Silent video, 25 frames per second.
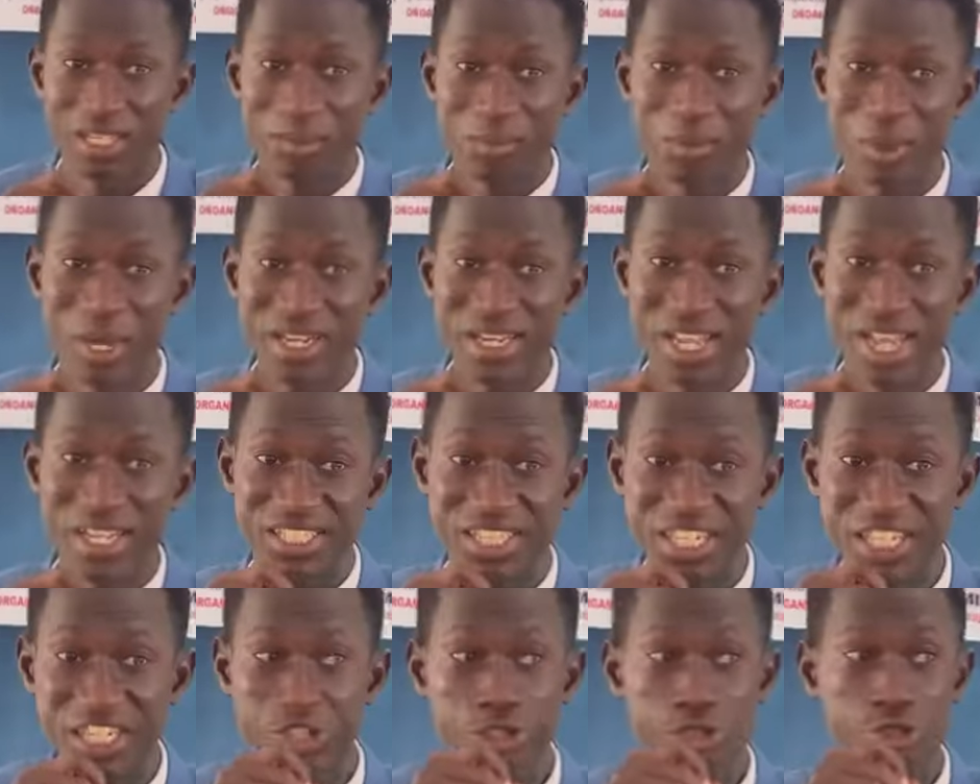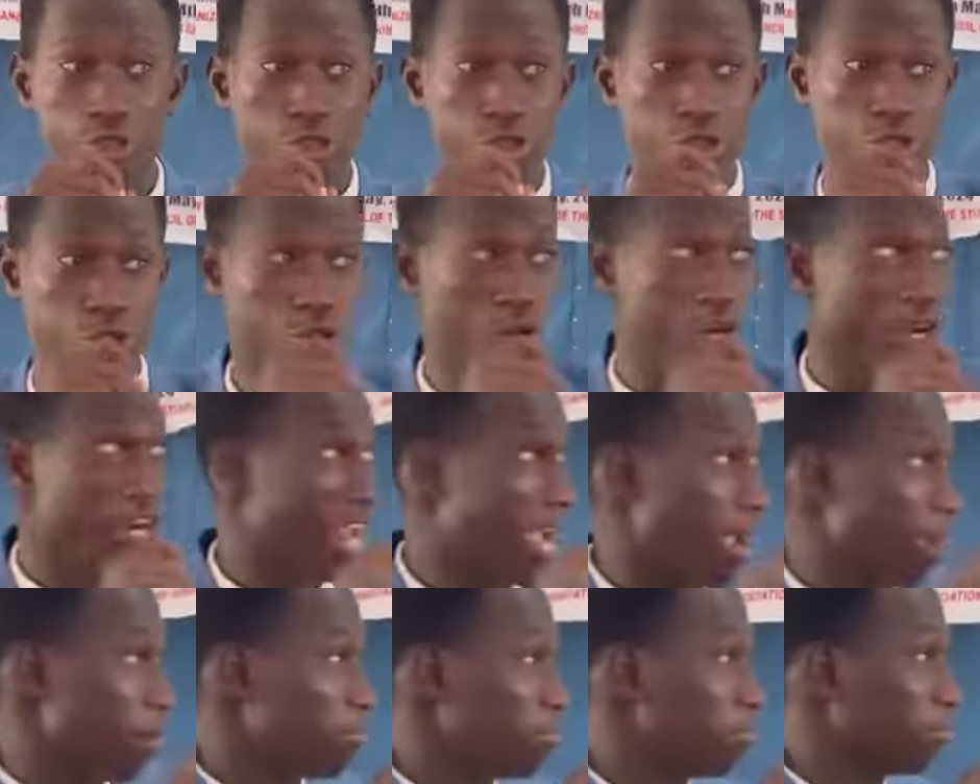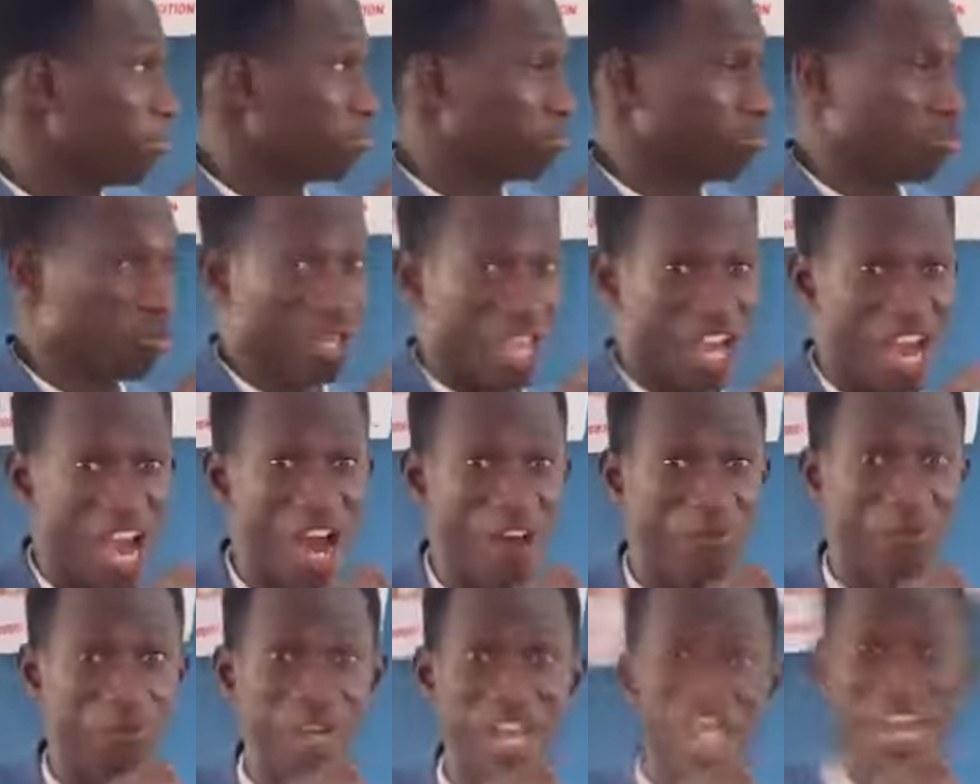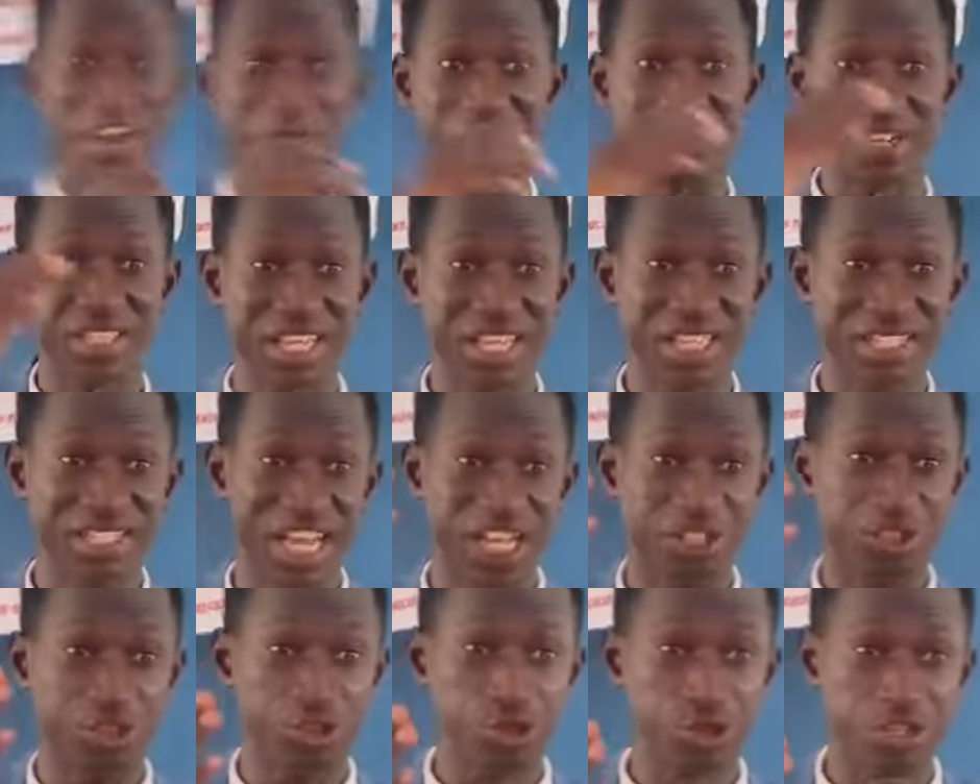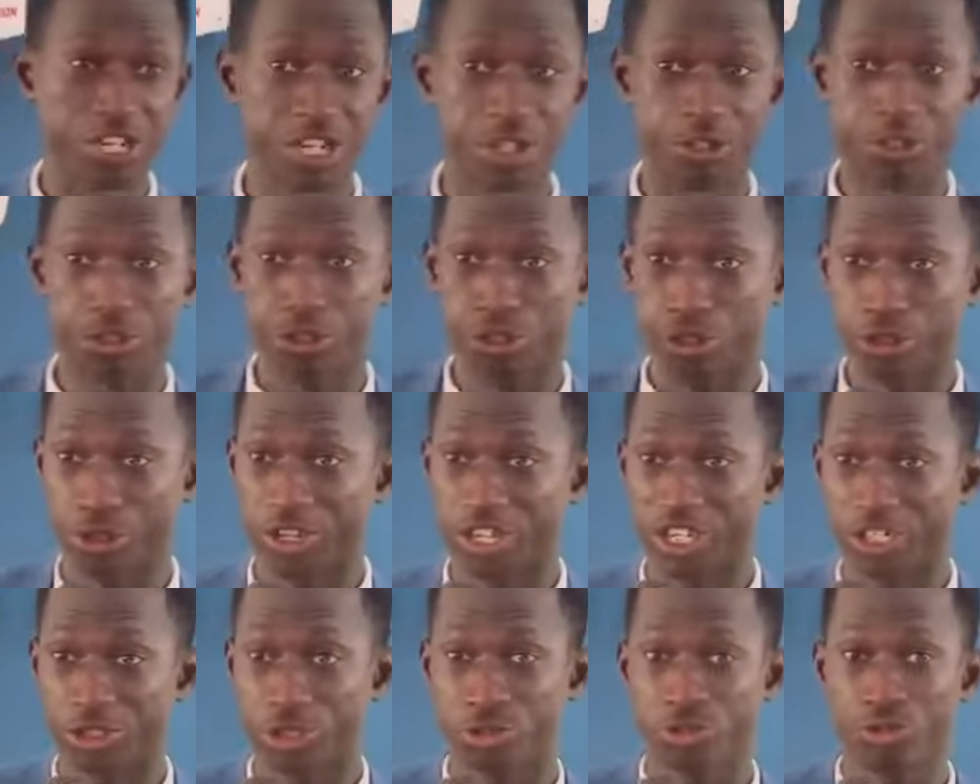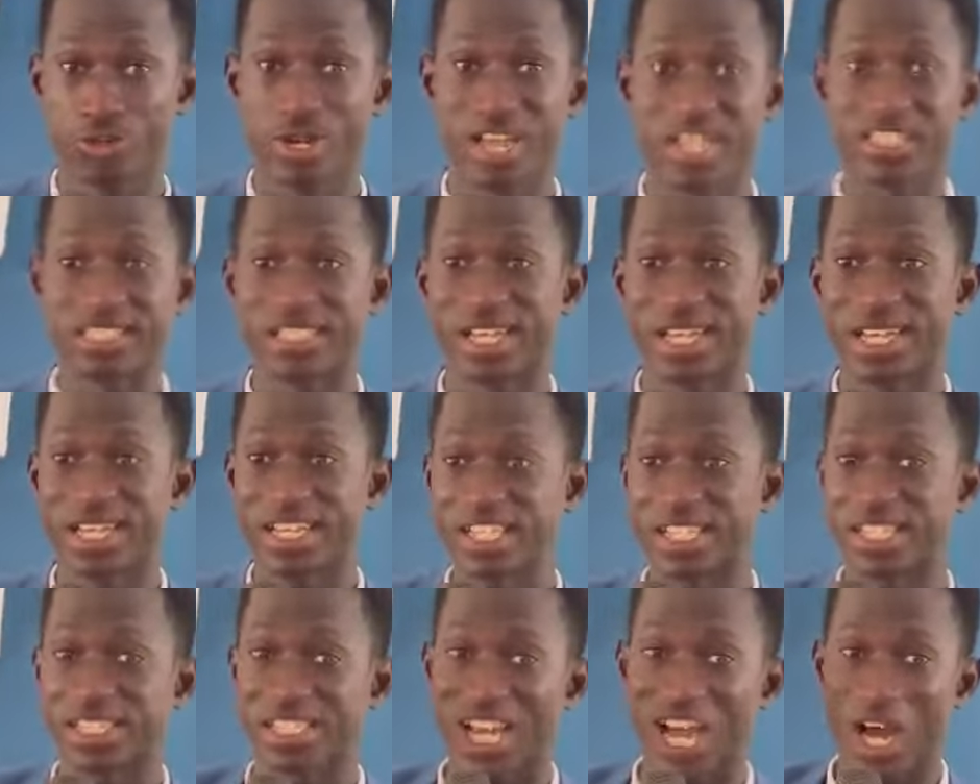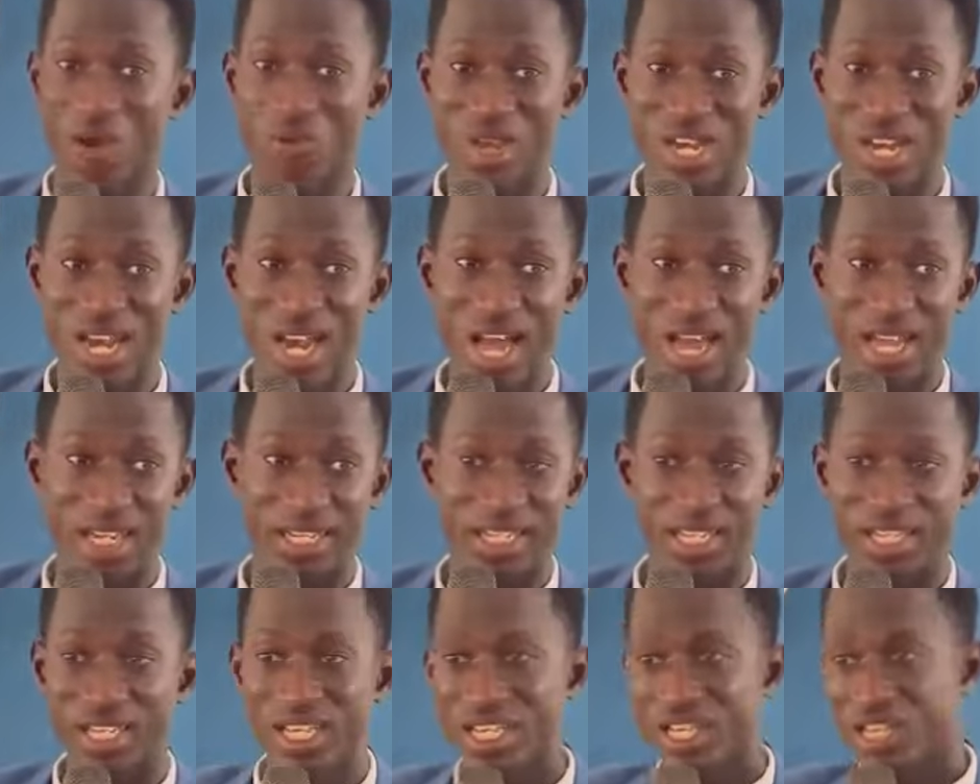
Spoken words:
But yes, it is to show them. We have everything that you need to show the students that this is how we learn.